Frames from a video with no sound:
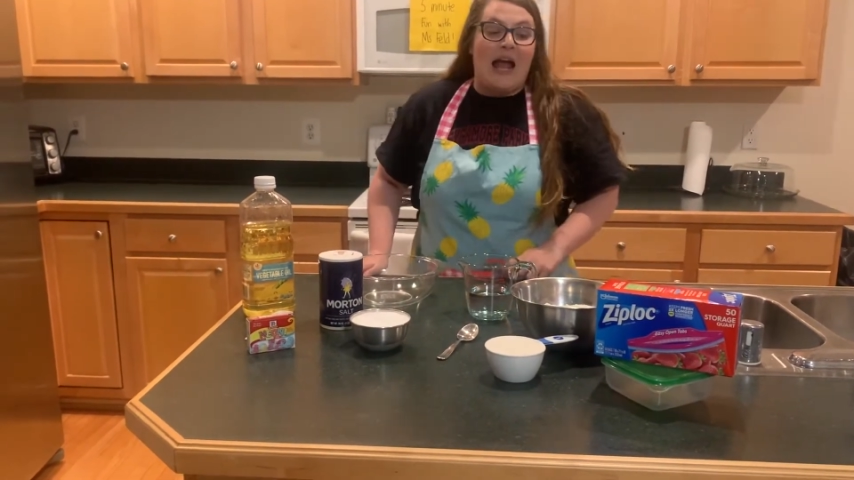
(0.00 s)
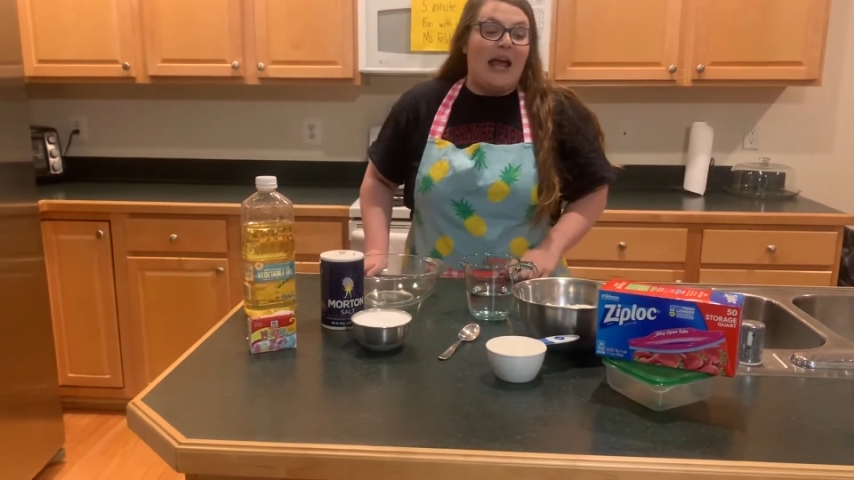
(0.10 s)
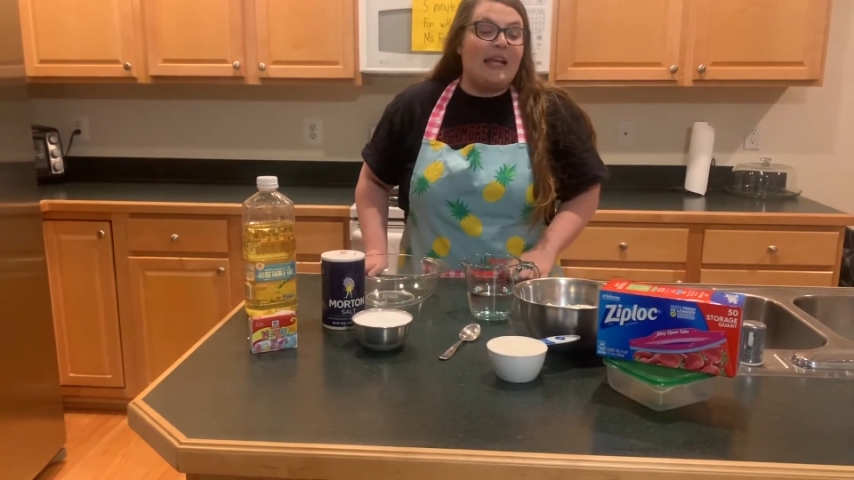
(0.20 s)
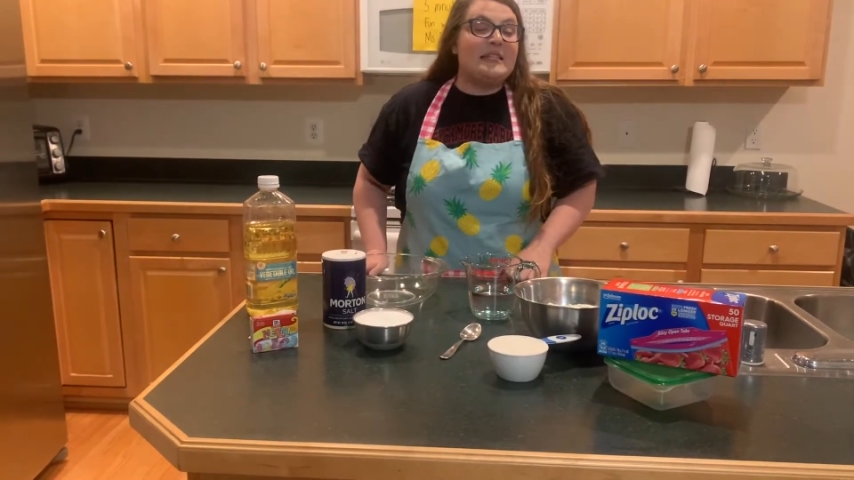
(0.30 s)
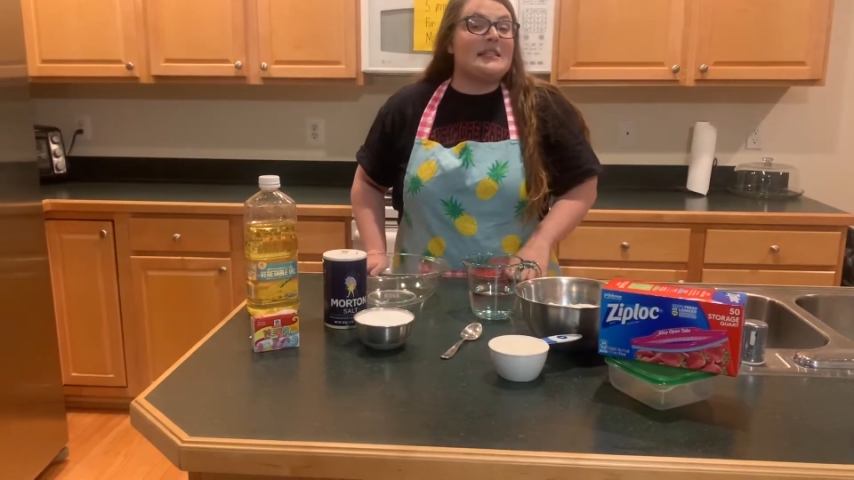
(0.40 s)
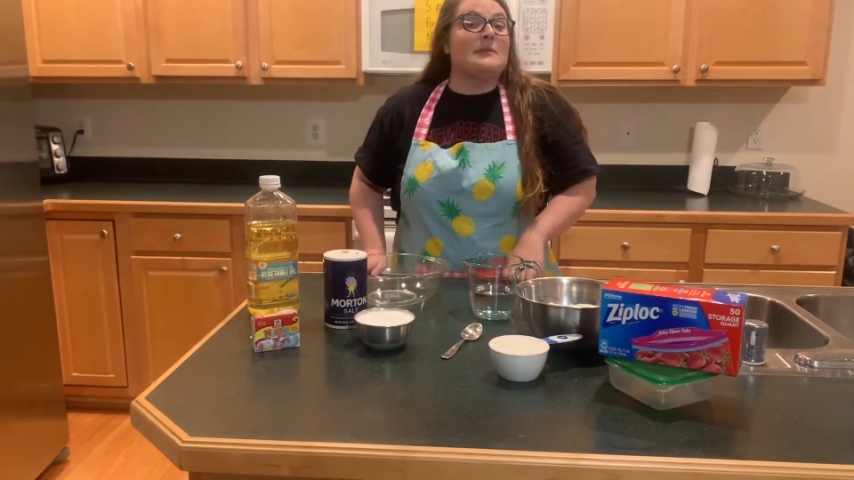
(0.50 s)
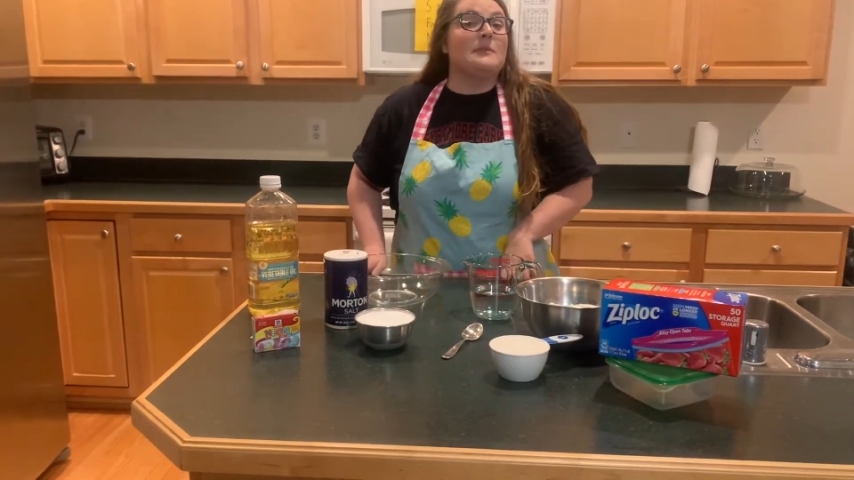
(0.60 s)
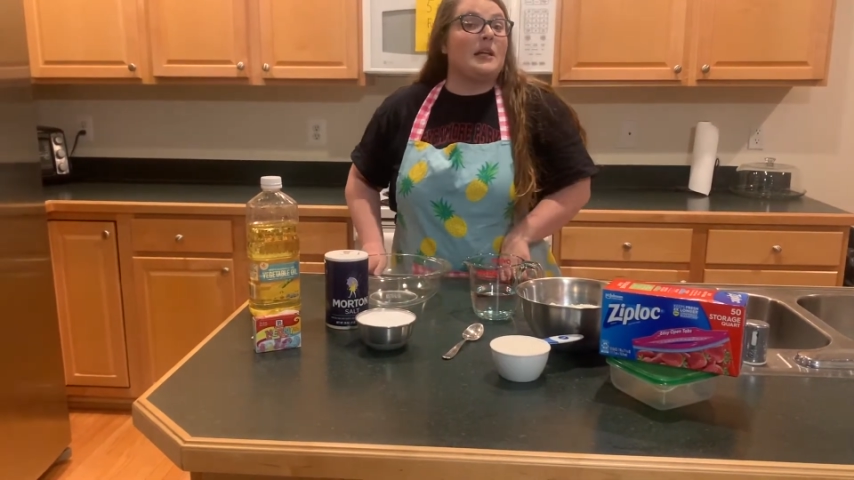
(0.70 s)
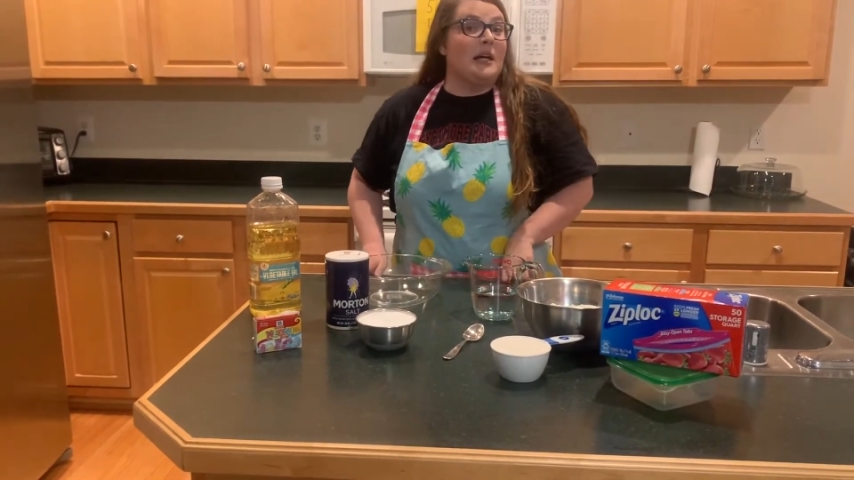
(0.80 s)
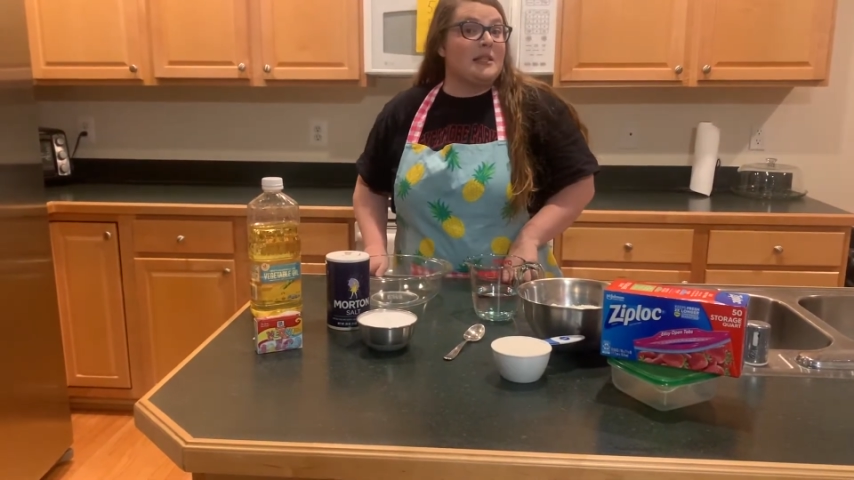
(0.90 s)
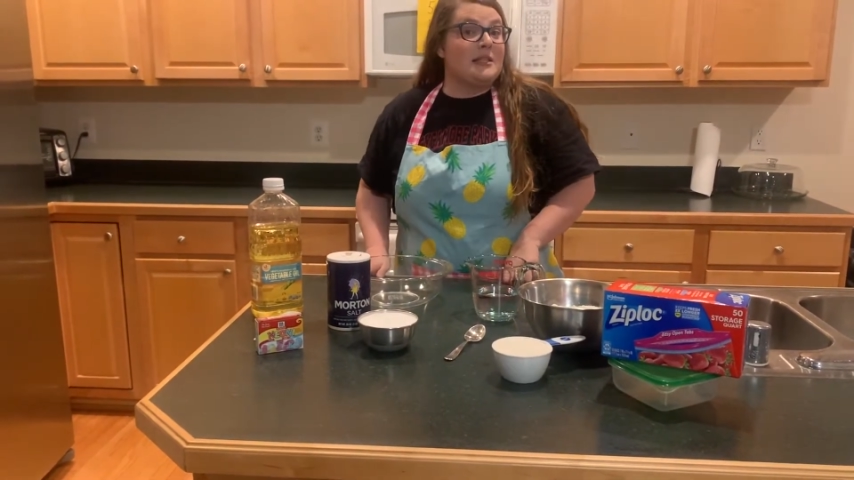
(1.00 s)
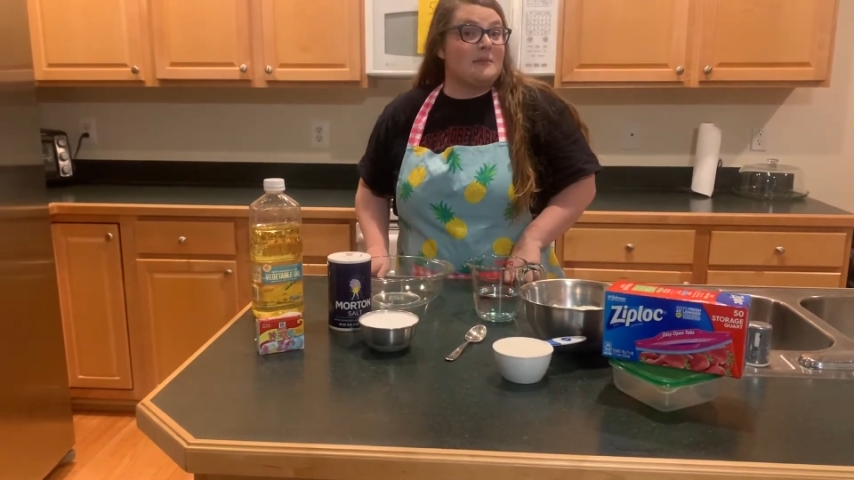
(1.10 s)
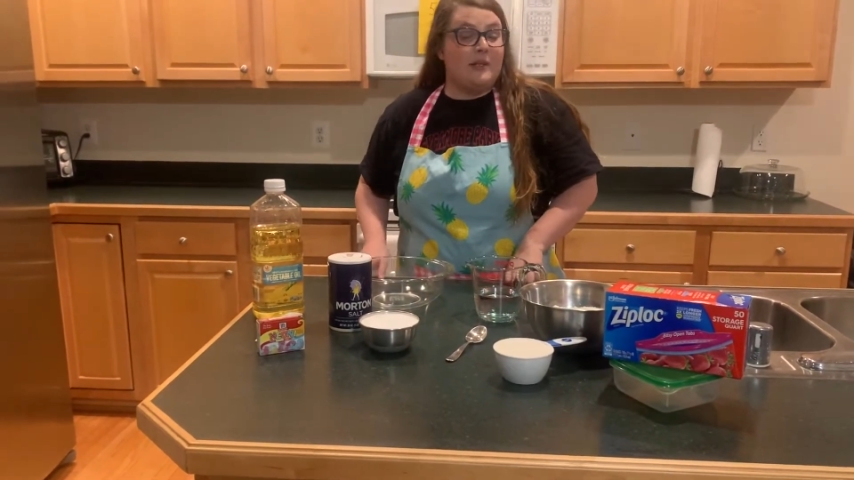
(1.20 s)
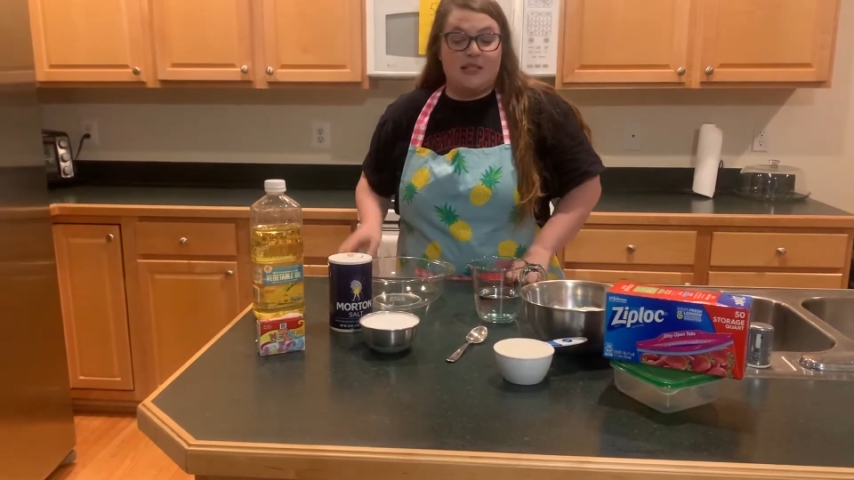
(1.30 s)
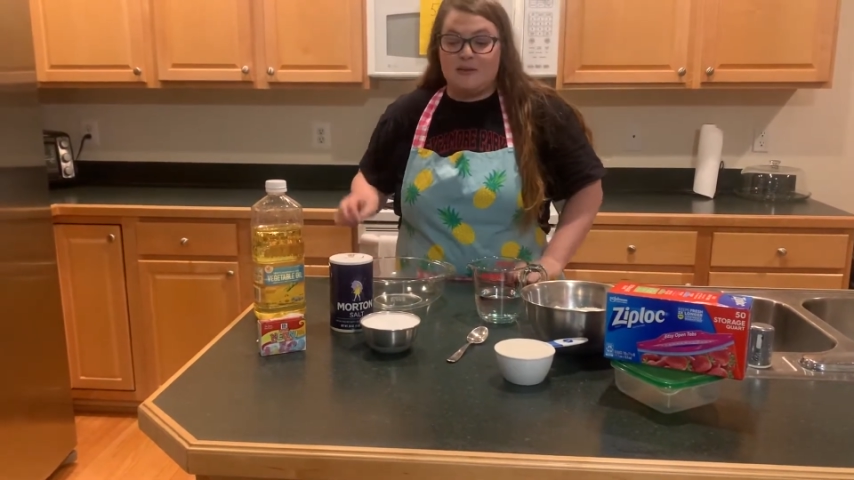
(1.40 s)
and some
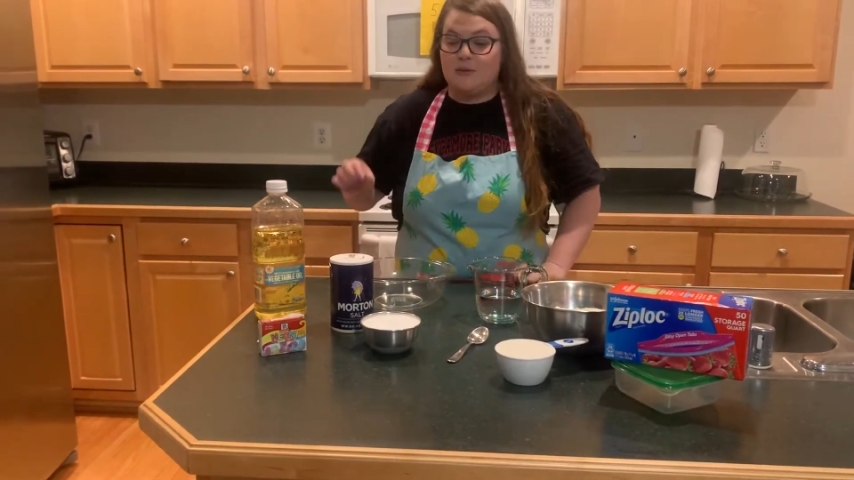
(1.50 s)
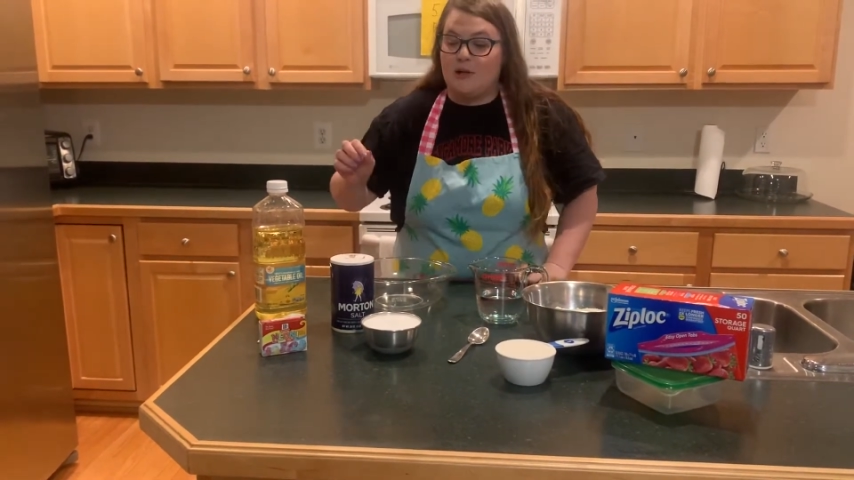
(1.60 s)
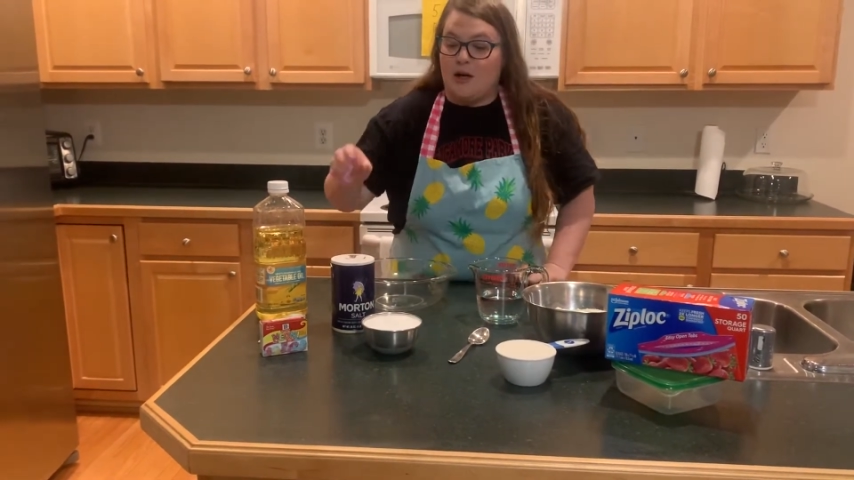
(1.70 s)
customizable